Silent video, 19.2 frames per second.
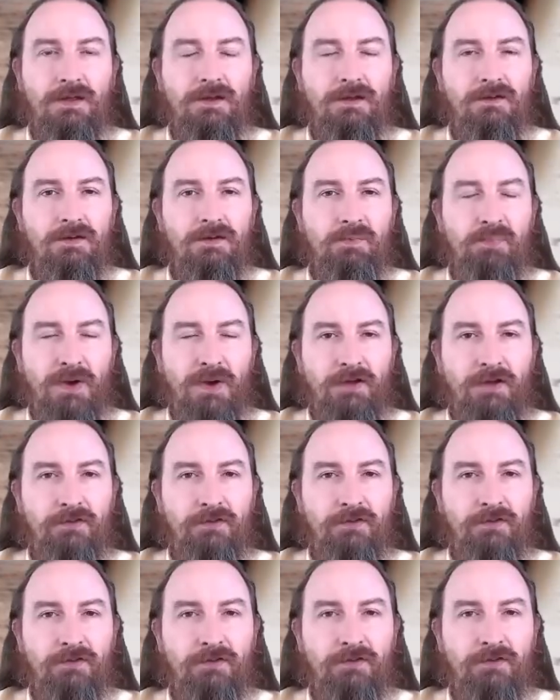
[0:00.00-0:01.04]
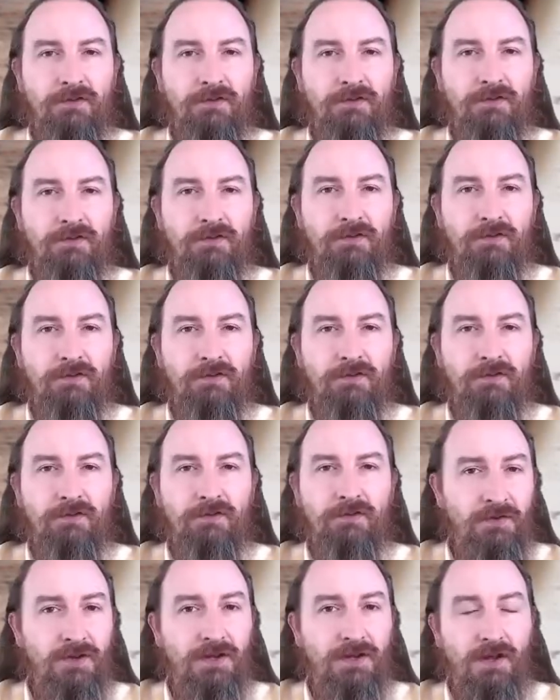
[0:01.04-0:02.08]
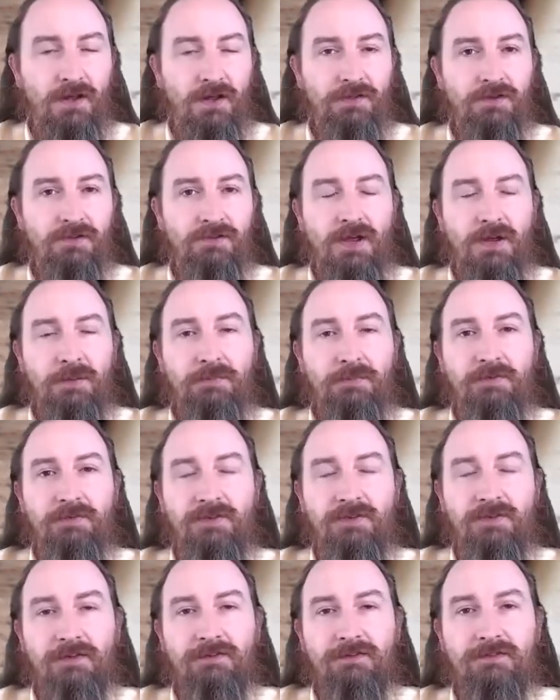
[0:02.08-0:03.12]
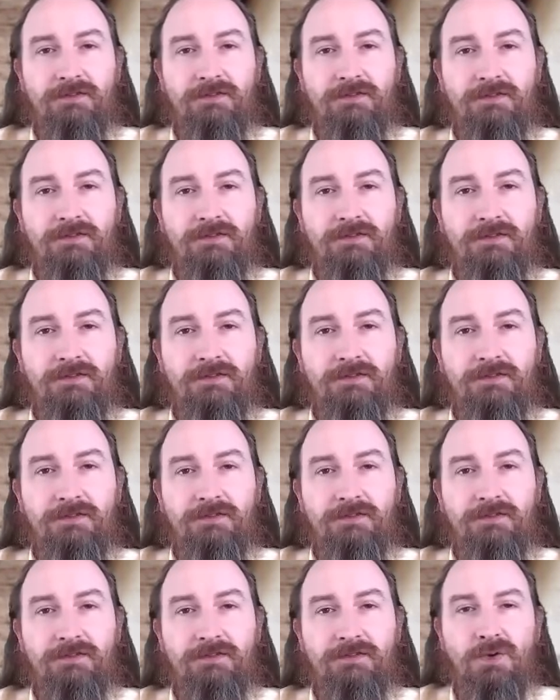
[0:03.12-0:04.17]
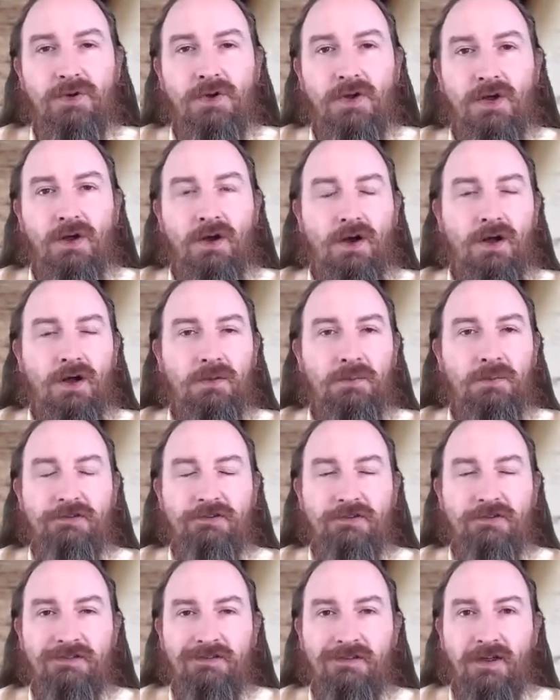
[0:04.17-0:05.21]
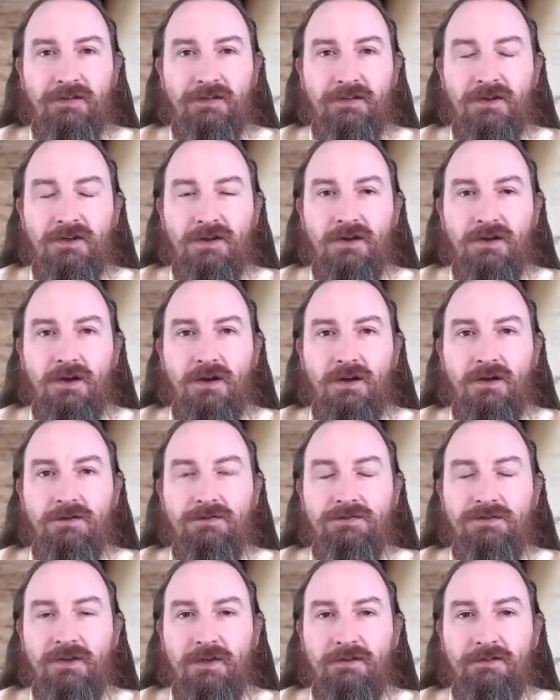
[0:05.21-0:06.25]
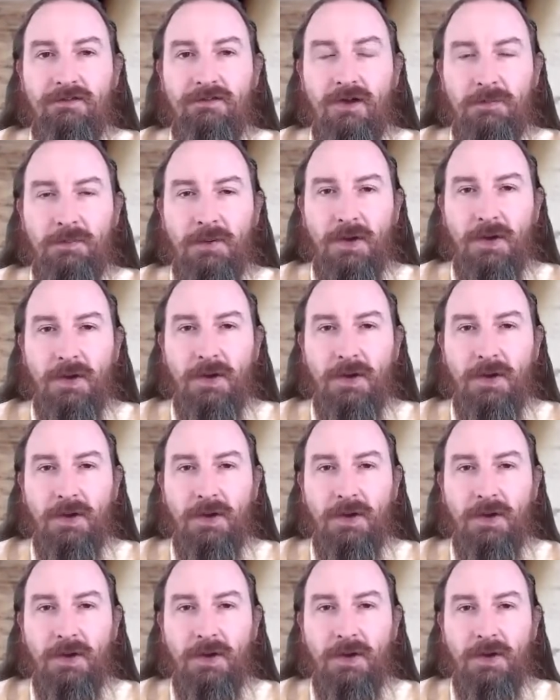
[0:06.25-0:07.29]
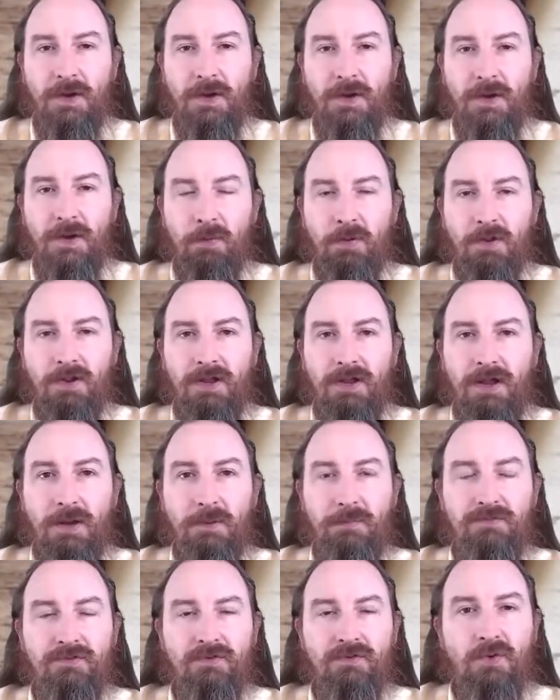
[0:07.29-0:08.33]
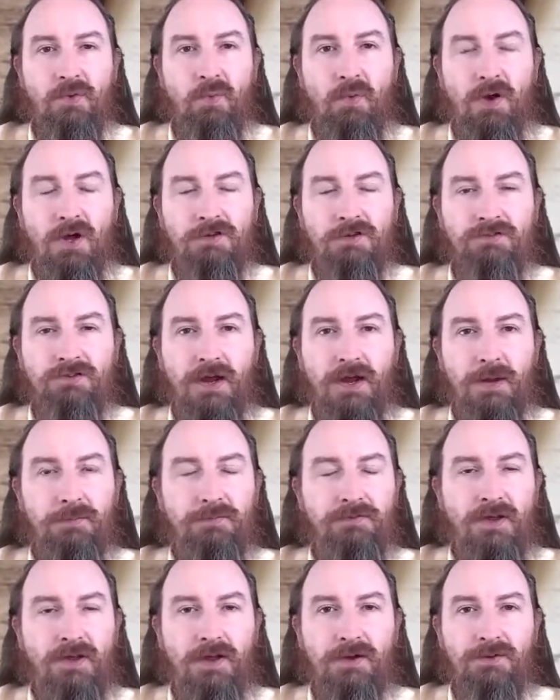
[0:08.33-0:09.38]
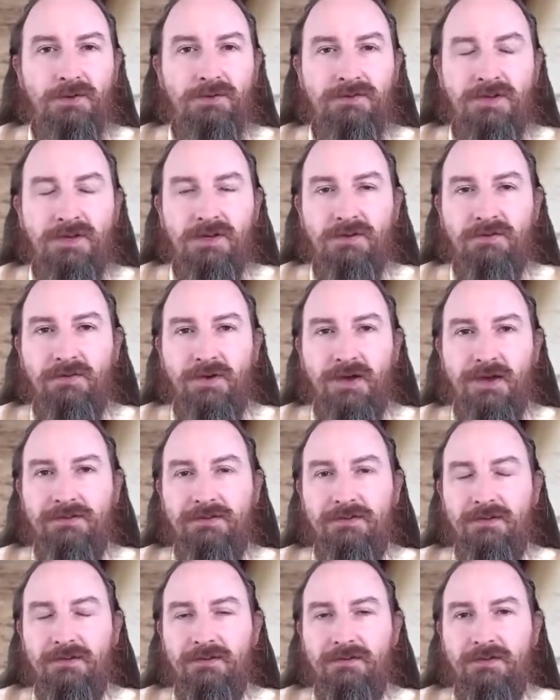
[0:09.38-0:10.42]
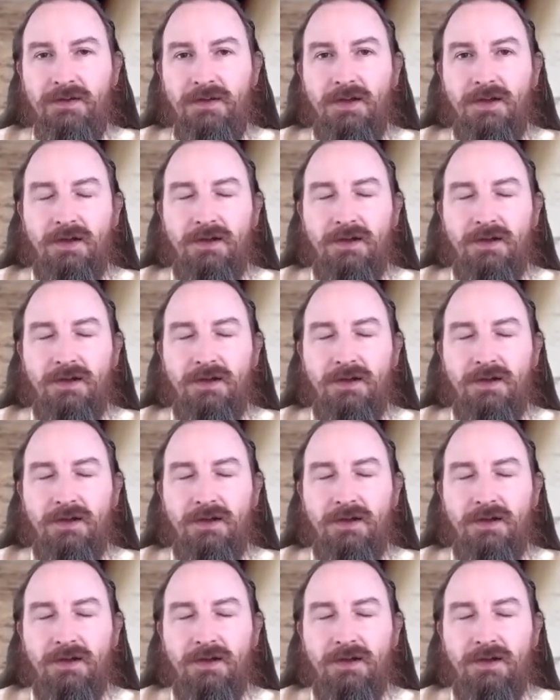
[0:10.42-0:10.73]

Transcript: Here in browser testing, now there's definitely other types of testing. We could do automation testing of desktop apps or mobile apps or watch apps, IoT devices.